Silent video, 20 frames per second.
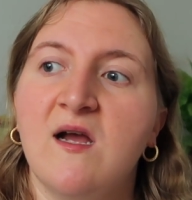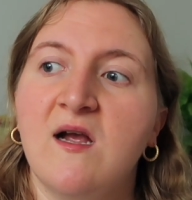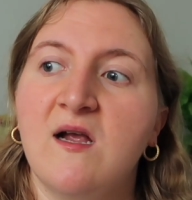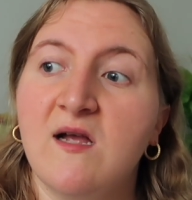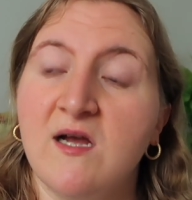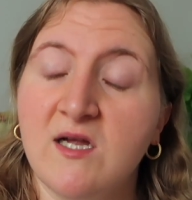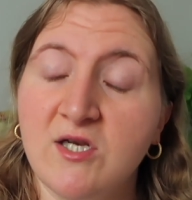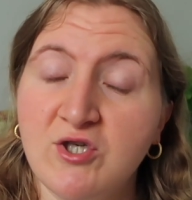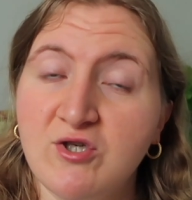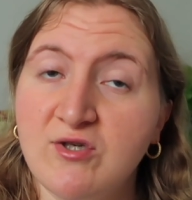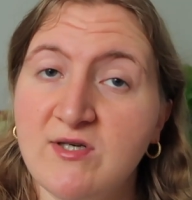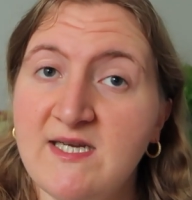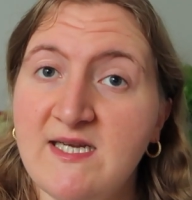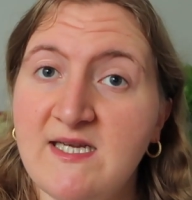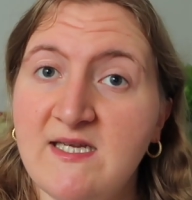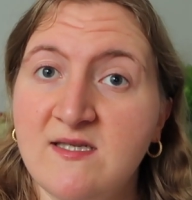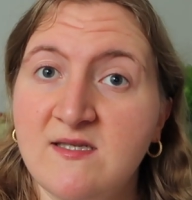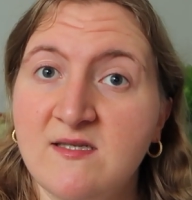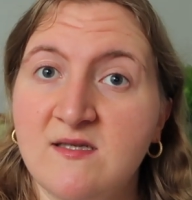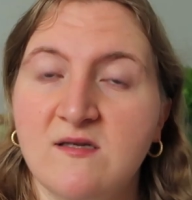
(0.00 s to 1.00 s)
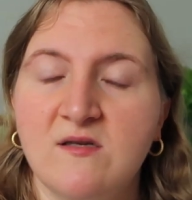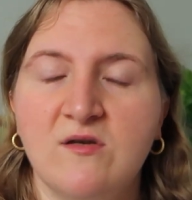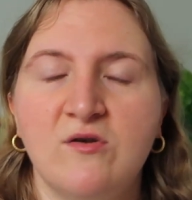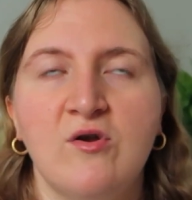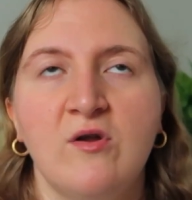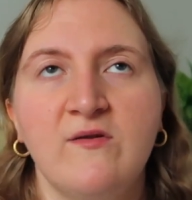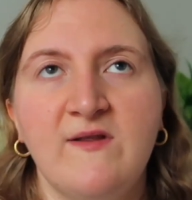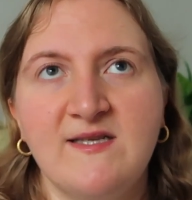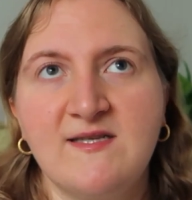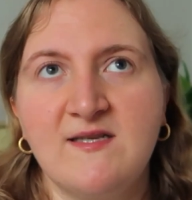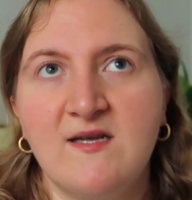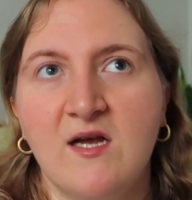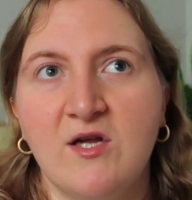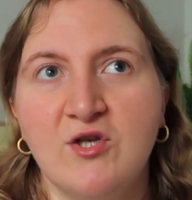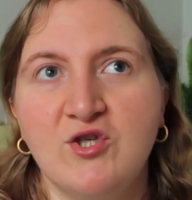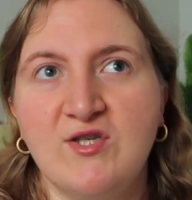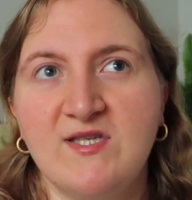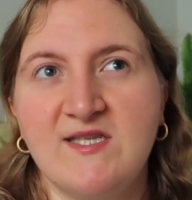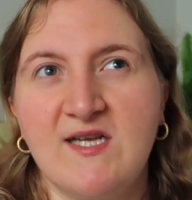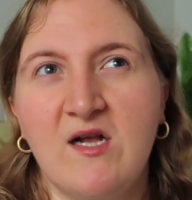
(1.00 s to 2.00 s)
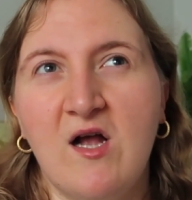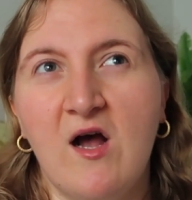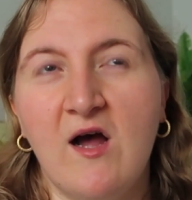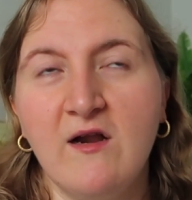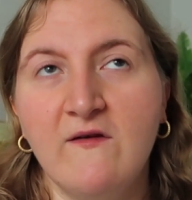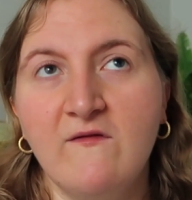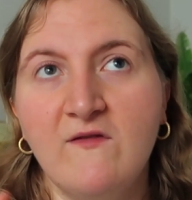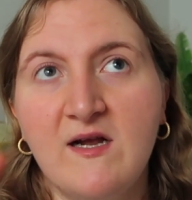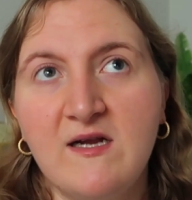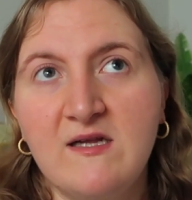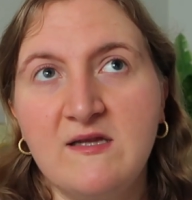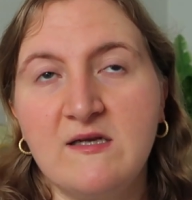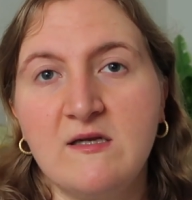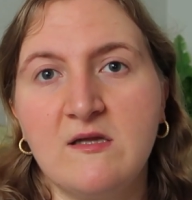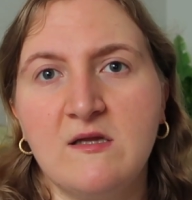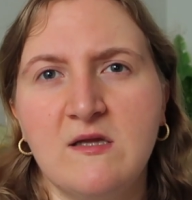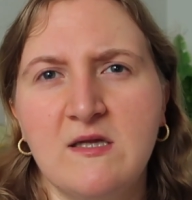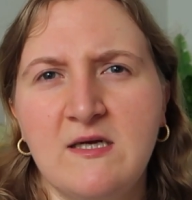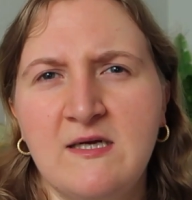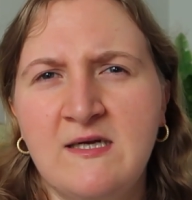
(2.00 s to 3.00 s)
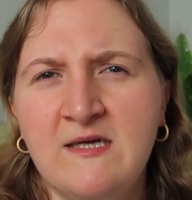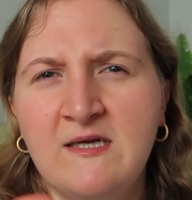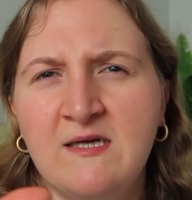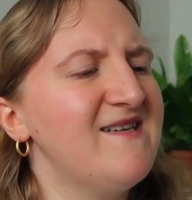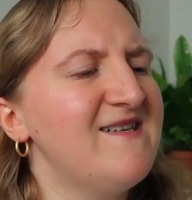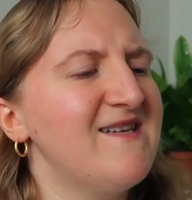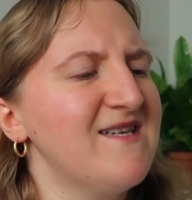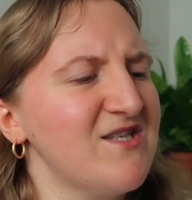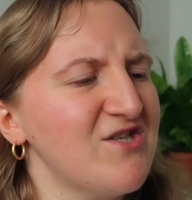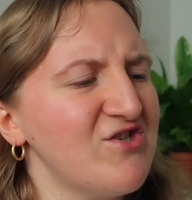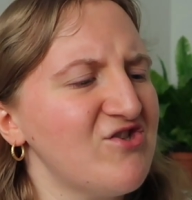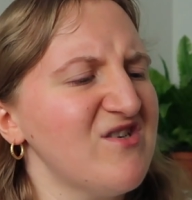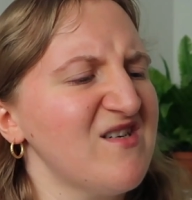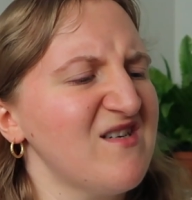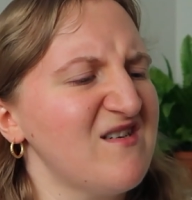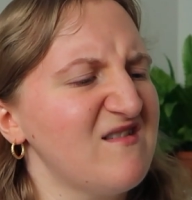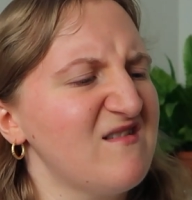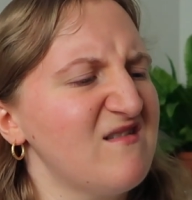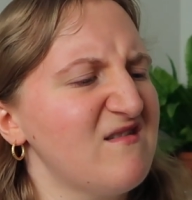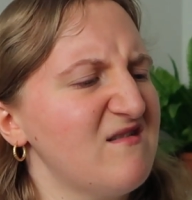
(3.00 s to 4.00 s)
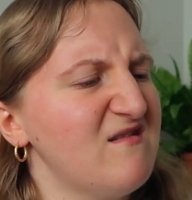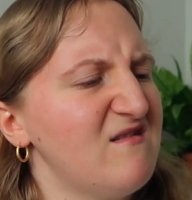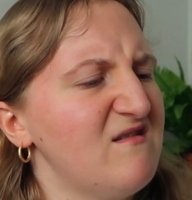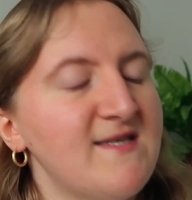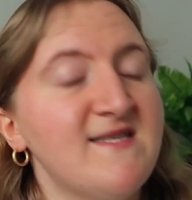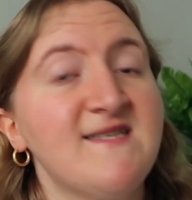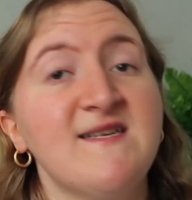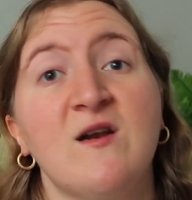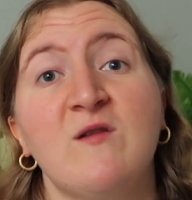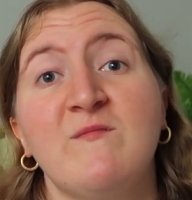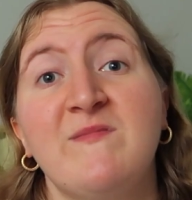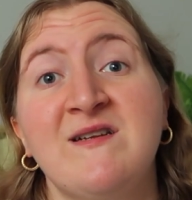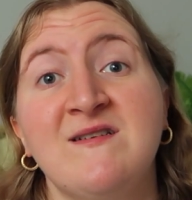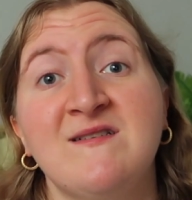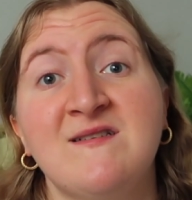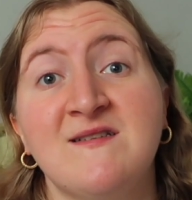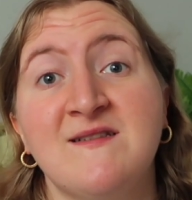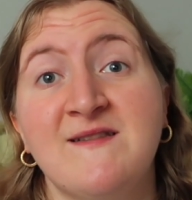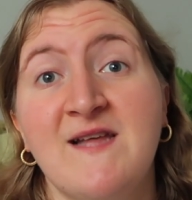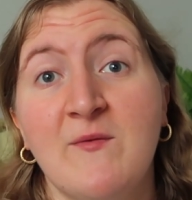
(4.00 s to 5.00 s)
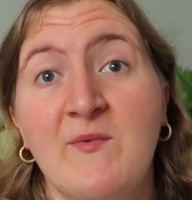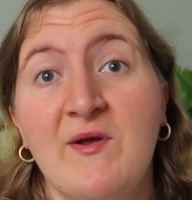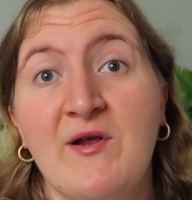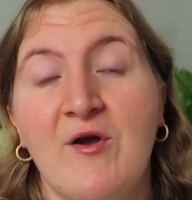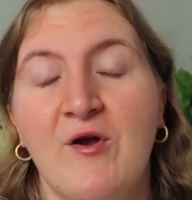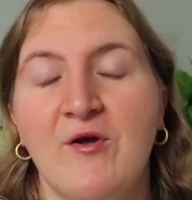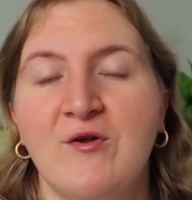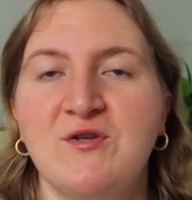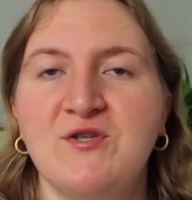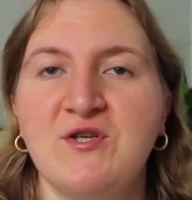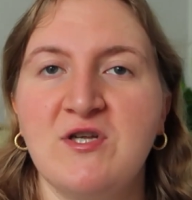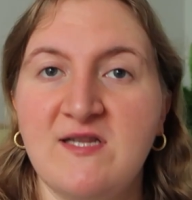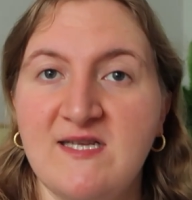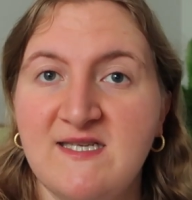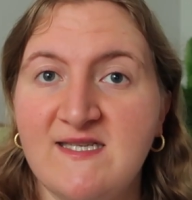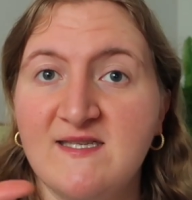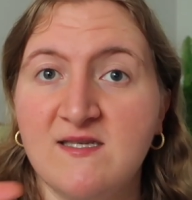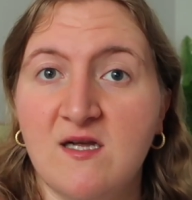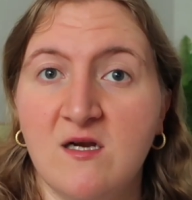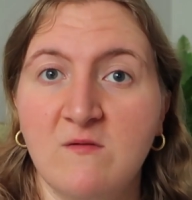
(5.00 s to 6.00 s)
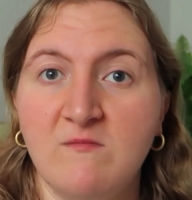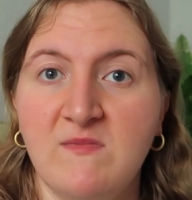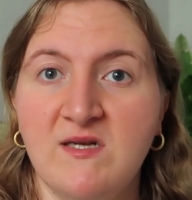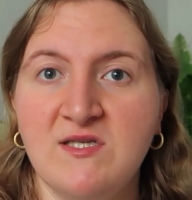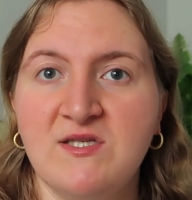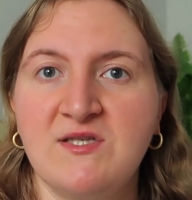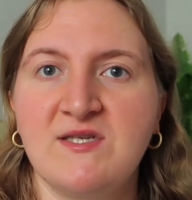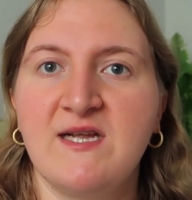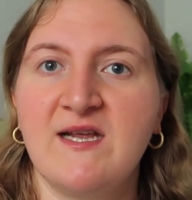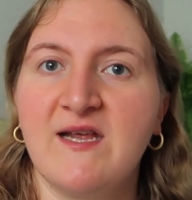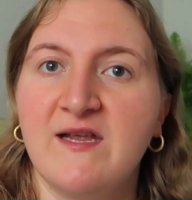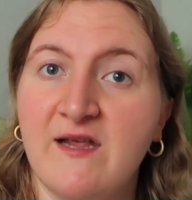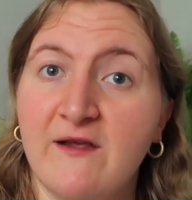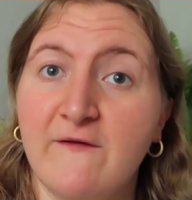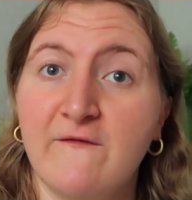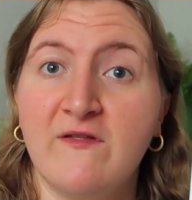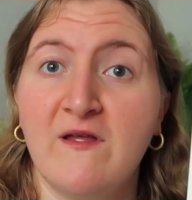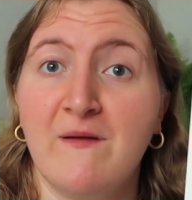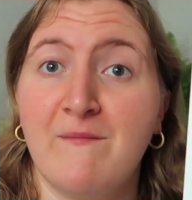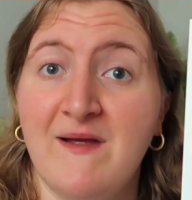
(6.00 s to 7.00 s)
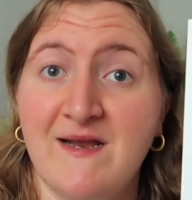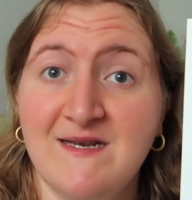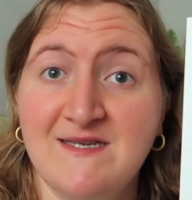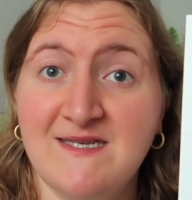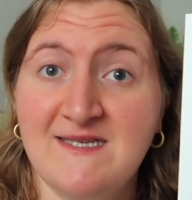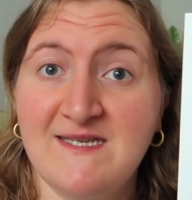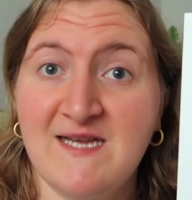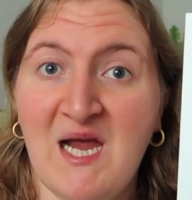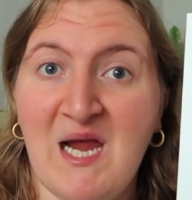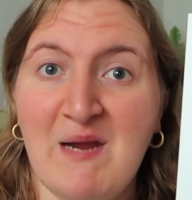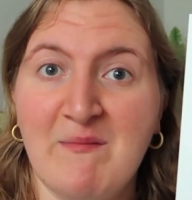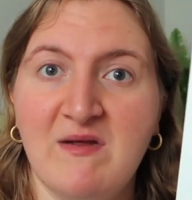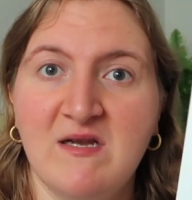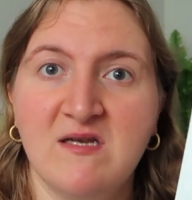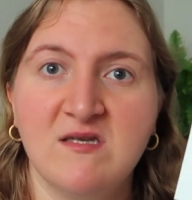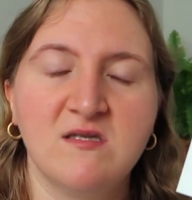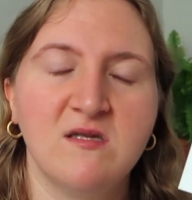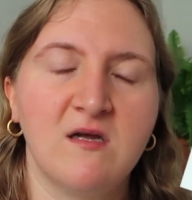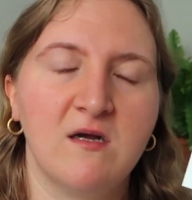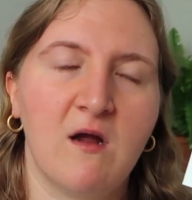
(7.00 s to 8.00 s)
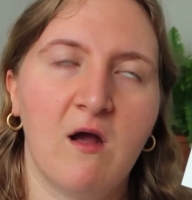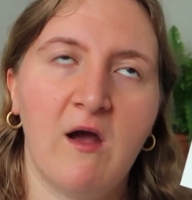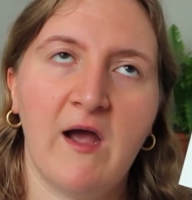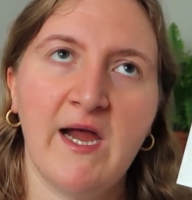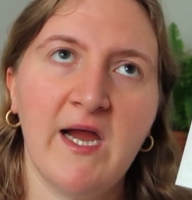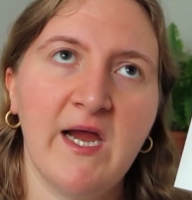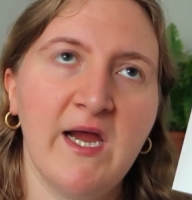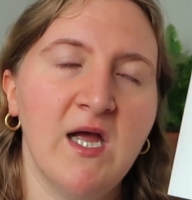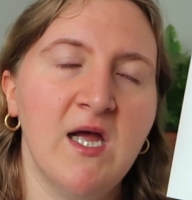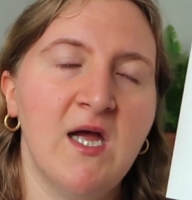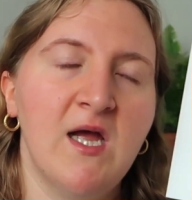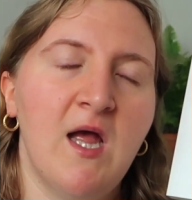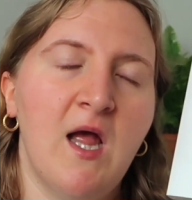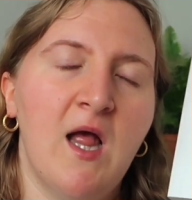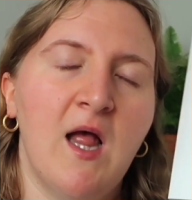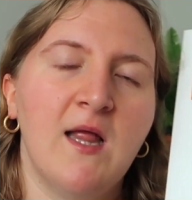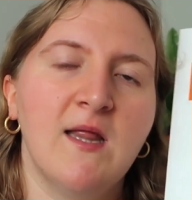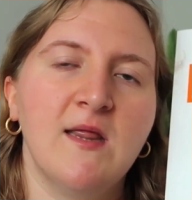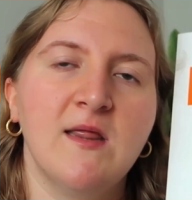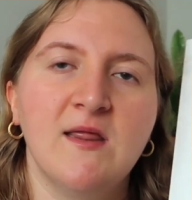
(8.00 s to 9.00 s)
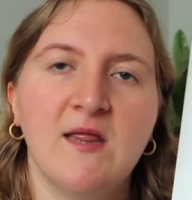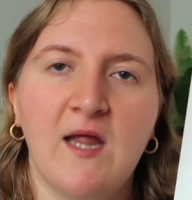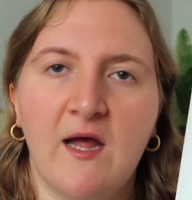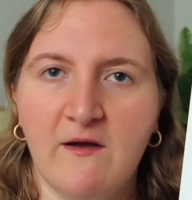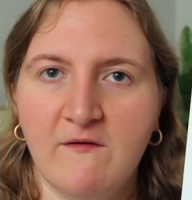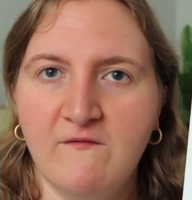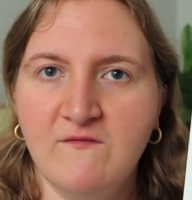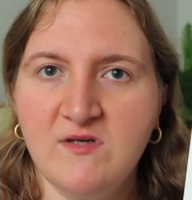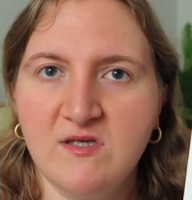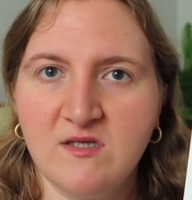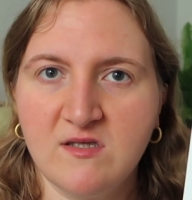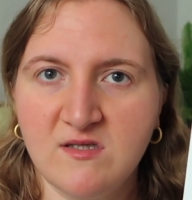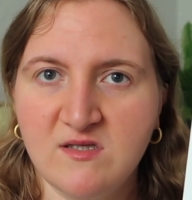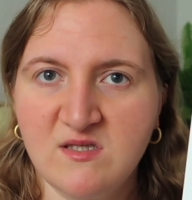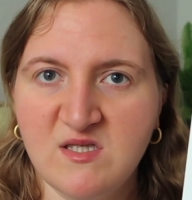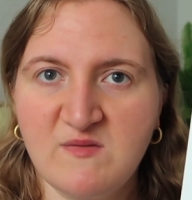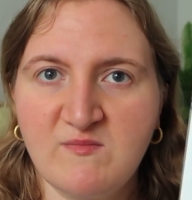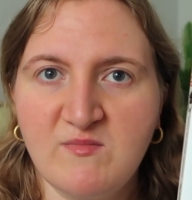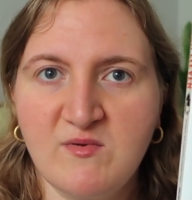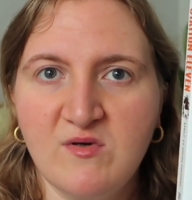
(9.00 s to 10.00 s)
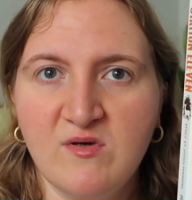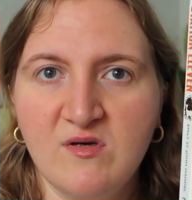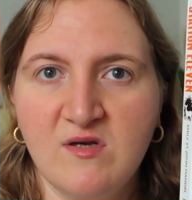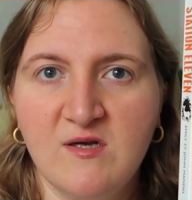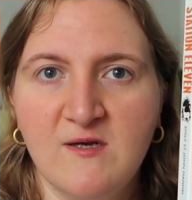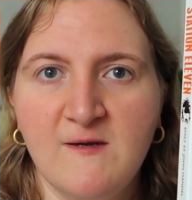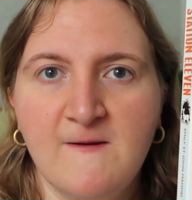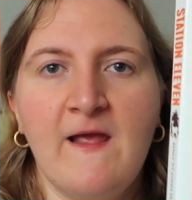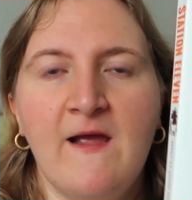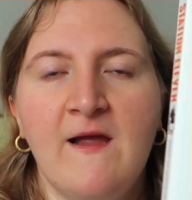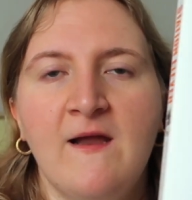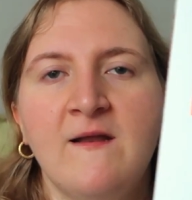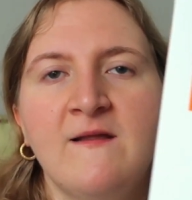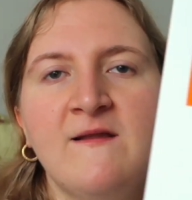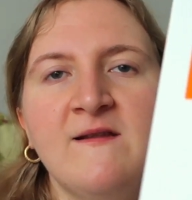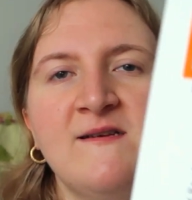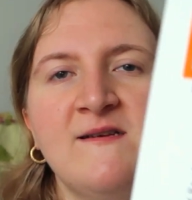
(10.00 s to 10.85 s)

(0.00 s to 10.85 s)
countries. Not these countries, they're kind of like little districts, settlements. There we go, to these settlements to give them entertainment. Like, I loved this book, and the